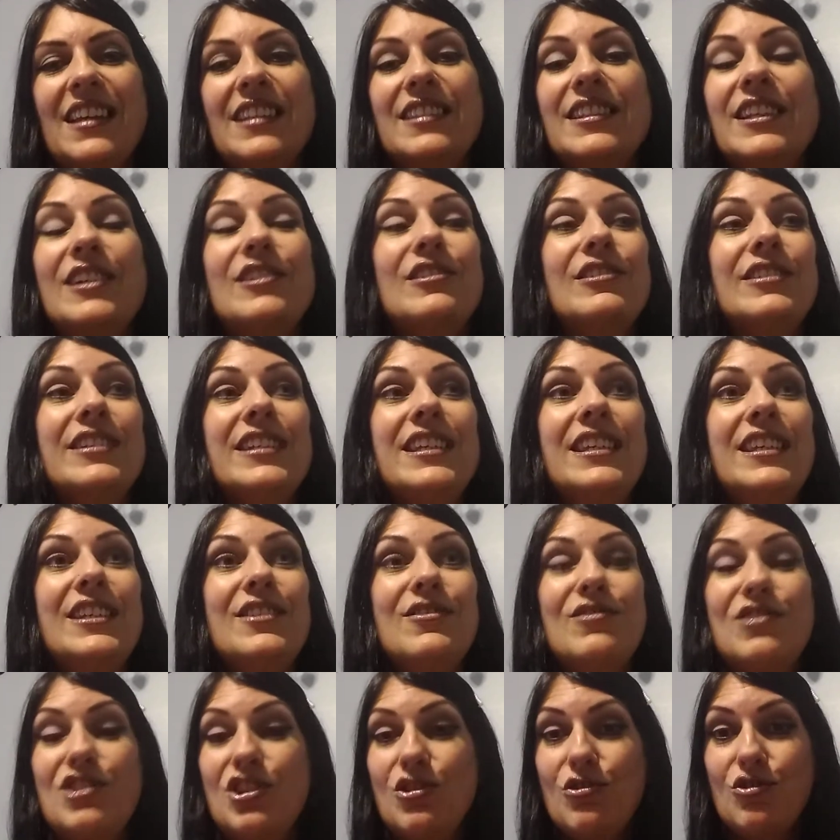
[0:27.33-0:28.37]

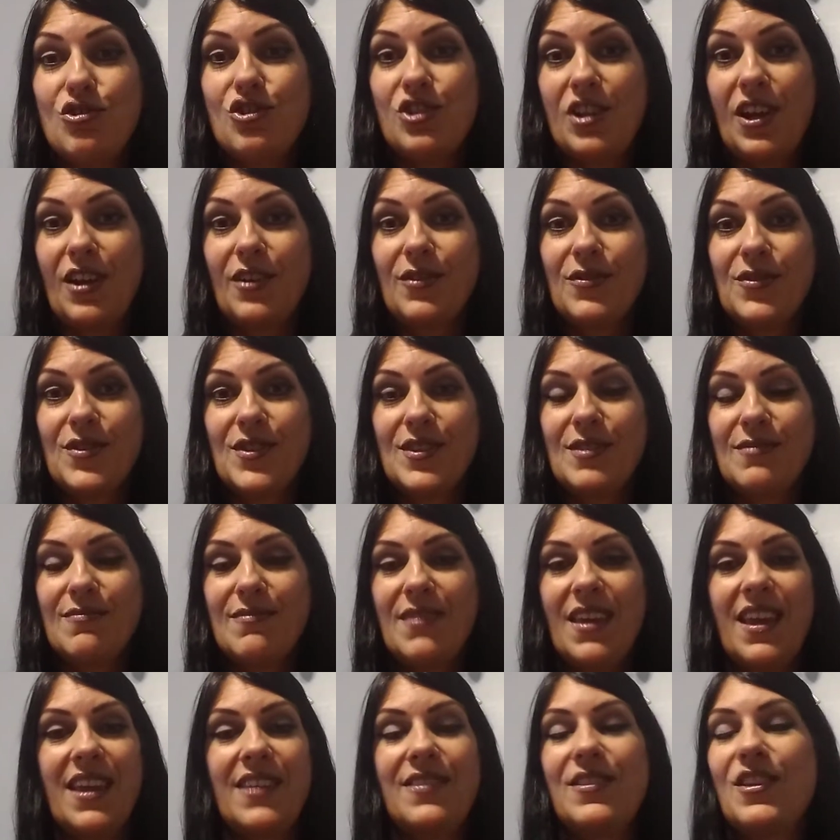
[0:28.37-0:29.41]
Literally two shelves,
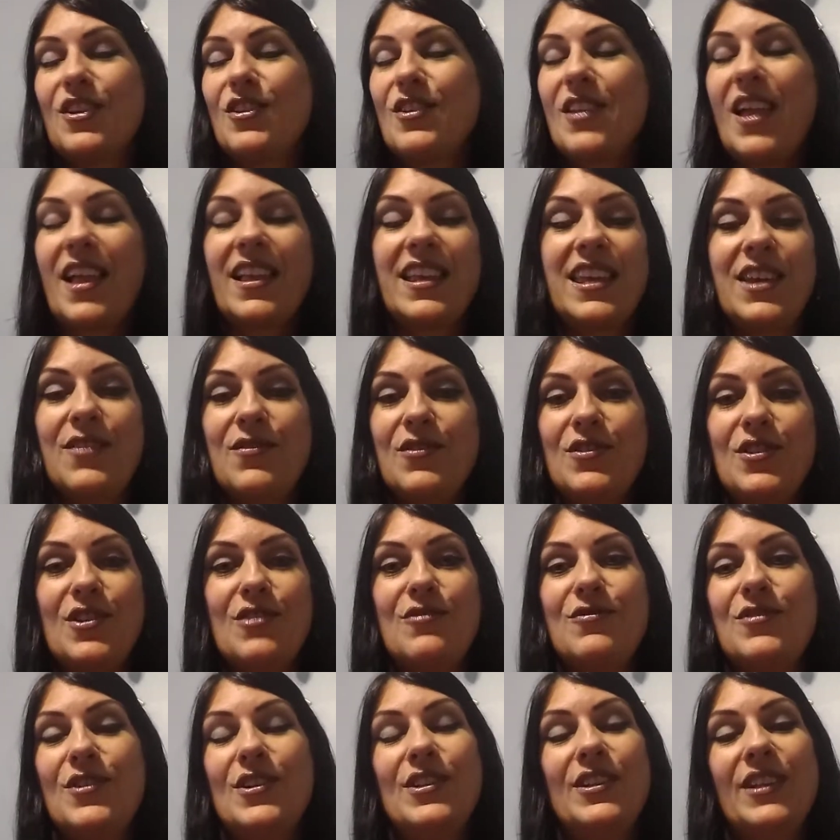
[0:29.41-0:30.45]
and they're not even the
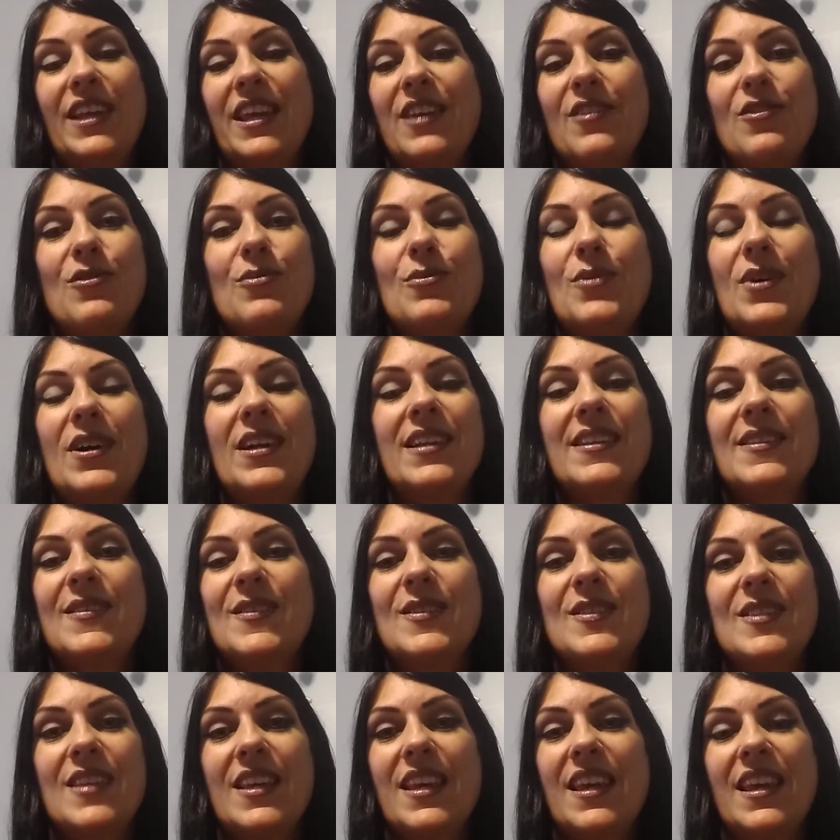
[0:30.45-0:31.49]
full length
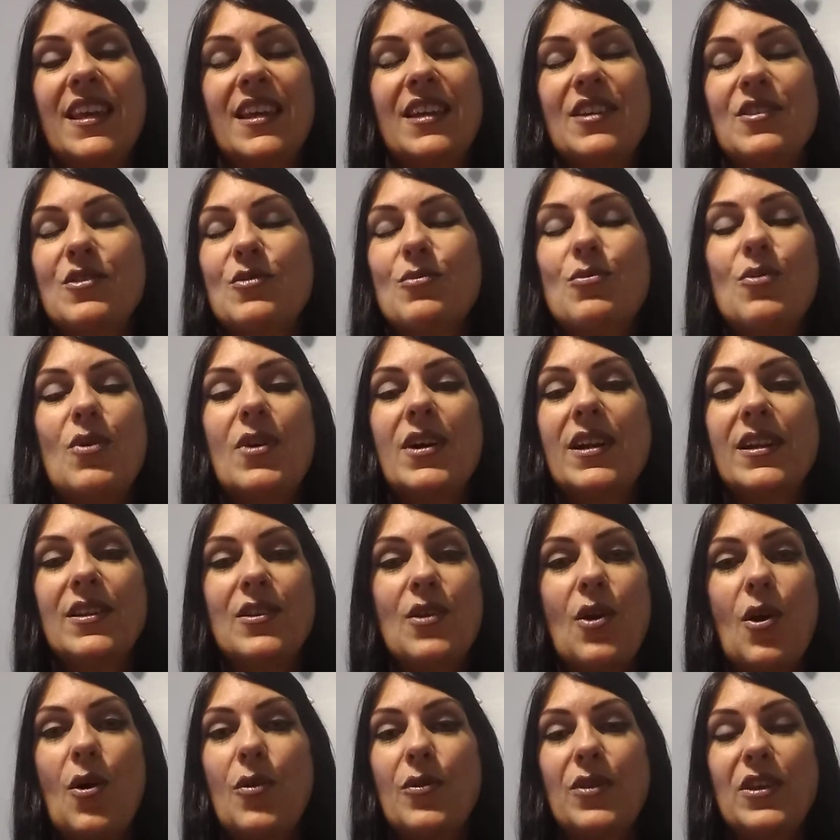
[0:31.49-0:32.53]
ones. And
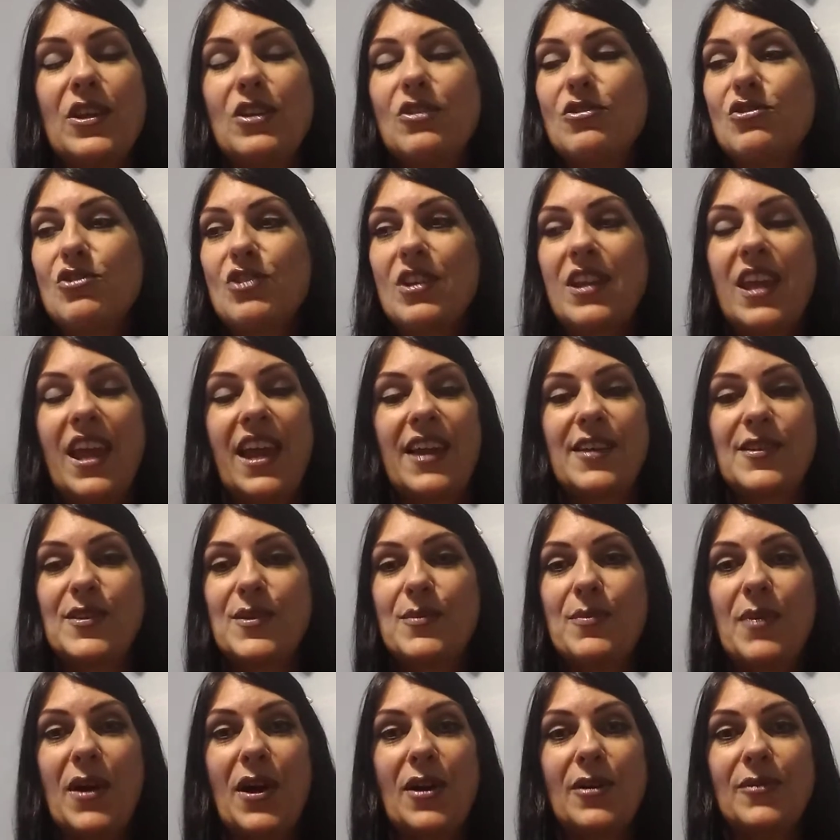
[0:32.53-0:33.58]
one only usually has
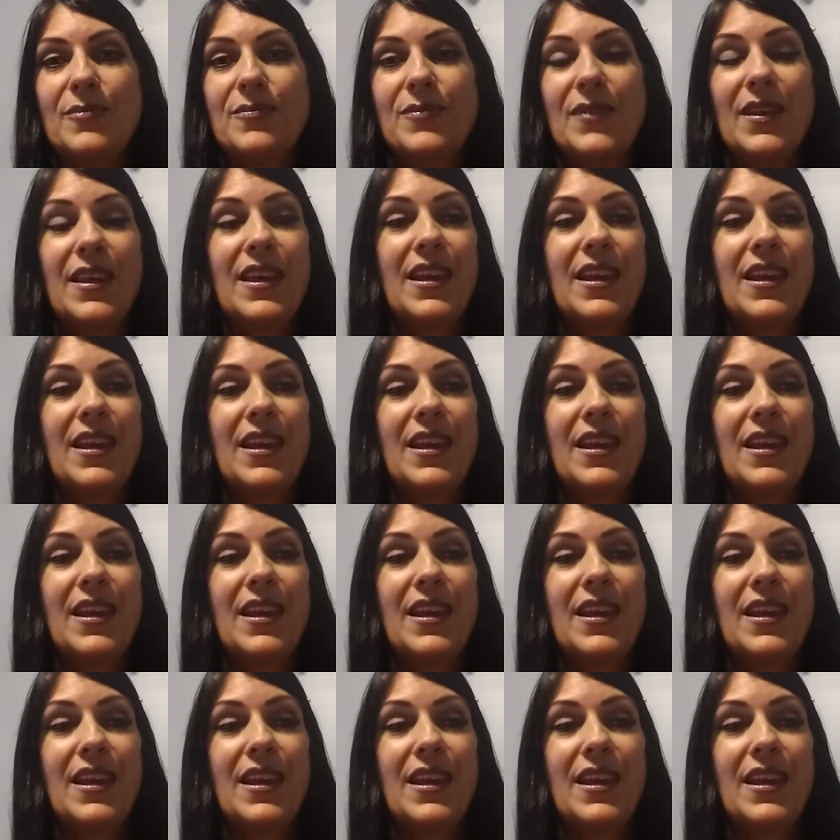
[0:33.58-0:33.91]
about